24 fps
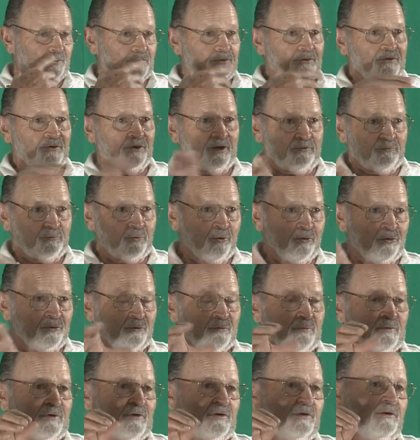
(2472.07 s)
that roller
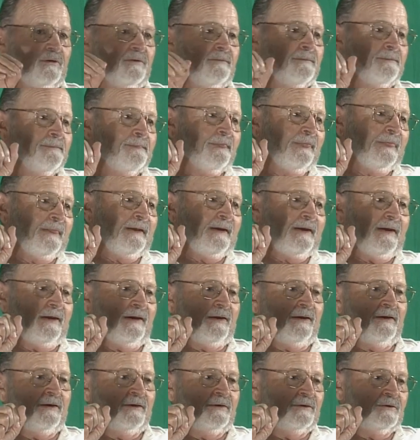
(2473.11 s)
rink,
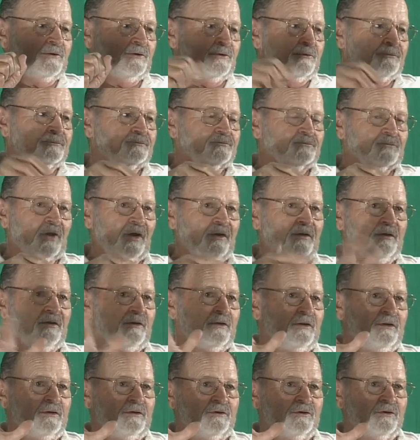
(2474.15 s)
and uh,
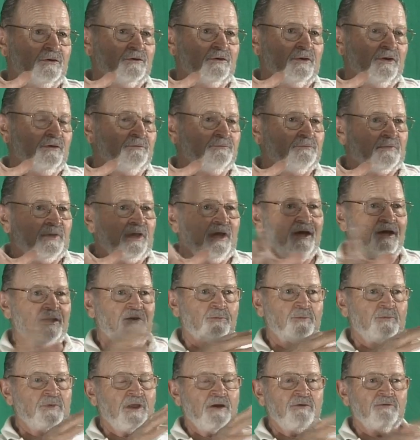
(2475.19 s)
you know, they, they
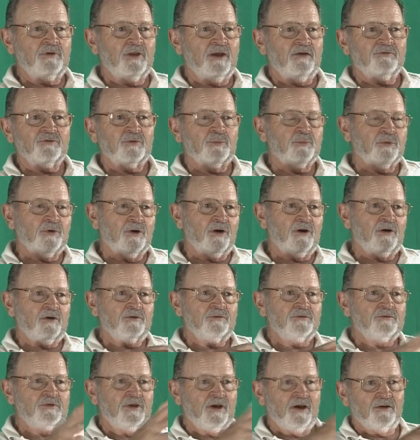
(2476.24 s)
had they would have to
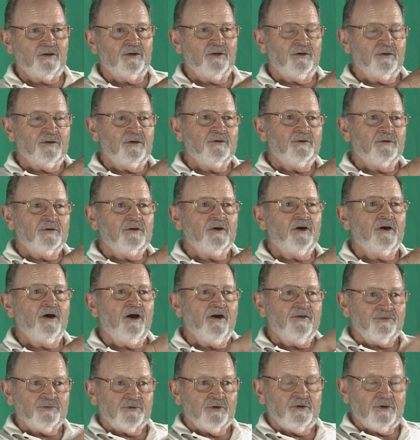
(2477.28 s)
park down on you know,
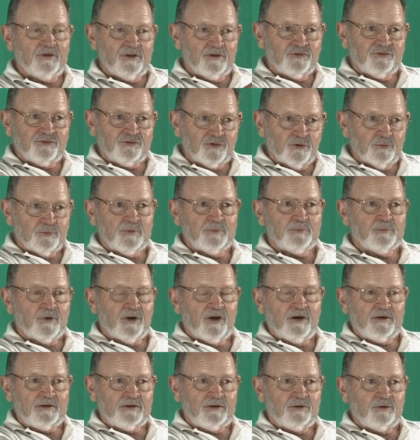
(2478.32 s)
Hawthorne. They'd still be
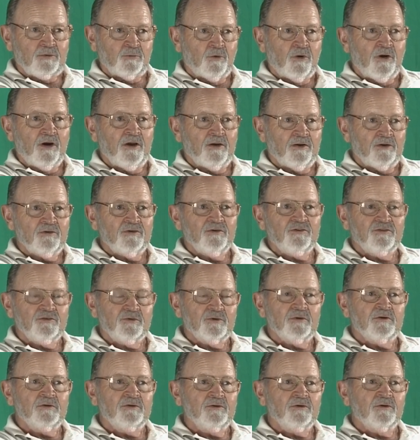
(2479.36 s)
parking in the water. You,
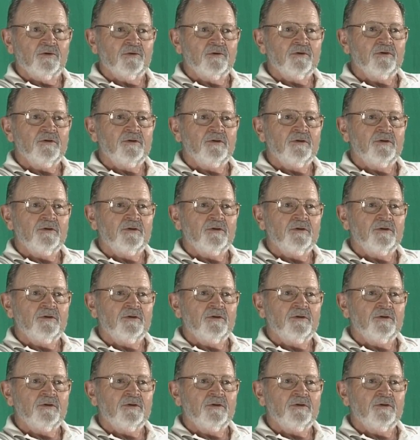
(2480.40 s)
still, you know,